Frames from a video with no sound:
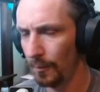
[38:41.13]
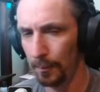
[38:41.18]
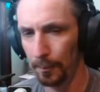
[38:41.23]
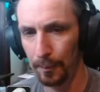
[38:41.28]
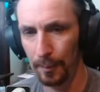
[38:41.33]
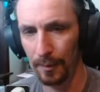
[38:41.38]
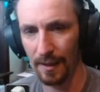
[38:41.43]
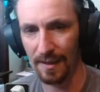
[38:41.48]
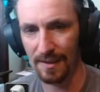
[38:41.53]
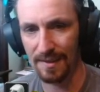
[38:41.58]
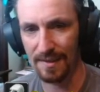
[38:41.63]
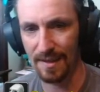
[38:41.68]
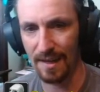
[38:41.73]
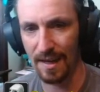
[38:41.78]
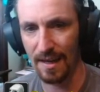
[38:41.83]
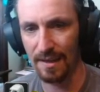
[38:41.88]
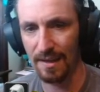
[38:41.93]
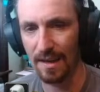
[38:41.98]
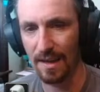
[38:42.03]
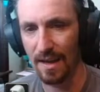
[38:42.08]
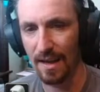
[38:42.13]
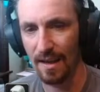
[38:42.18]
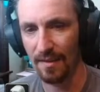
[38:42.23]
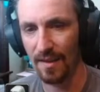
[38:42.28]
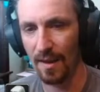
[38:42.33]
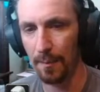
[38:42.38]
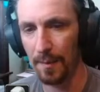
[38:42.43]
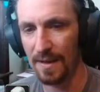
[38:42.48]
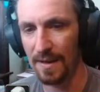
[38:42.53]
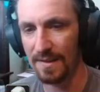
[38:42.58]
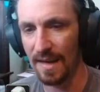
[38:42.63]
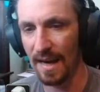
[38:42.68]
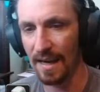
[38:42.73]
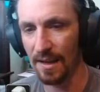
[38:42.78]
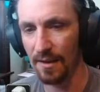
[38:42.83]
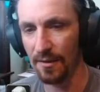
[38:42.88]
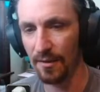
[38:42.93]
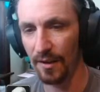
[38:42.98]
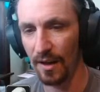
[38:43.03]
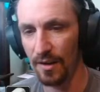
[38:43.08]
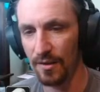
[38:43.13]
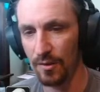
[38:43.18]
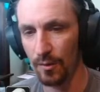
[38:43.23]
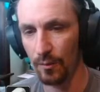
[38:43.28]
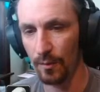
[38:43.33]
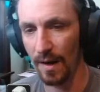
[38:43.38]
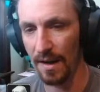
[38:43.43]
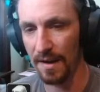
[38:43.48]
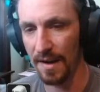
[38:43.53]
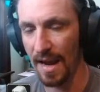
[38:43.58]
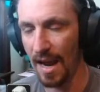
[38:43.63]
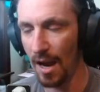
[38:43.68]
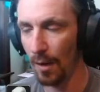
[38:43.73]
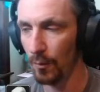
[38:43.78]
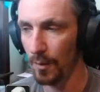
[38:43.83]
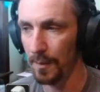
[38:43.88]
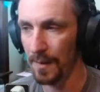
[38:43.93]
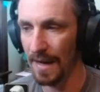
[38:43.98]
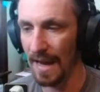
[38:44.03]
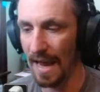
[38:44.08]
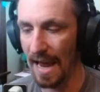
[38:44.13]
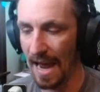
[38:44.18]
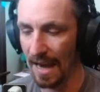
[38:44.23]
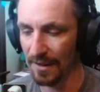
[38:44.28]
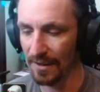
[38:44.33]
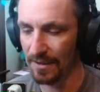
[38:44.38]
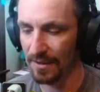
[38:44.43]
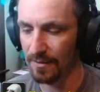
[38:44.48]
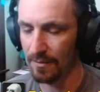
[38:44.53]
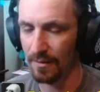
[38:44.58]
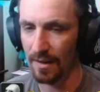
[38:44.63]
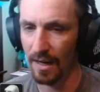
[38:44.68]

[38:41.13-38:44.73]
plus sign. That means anything I do right now would be added,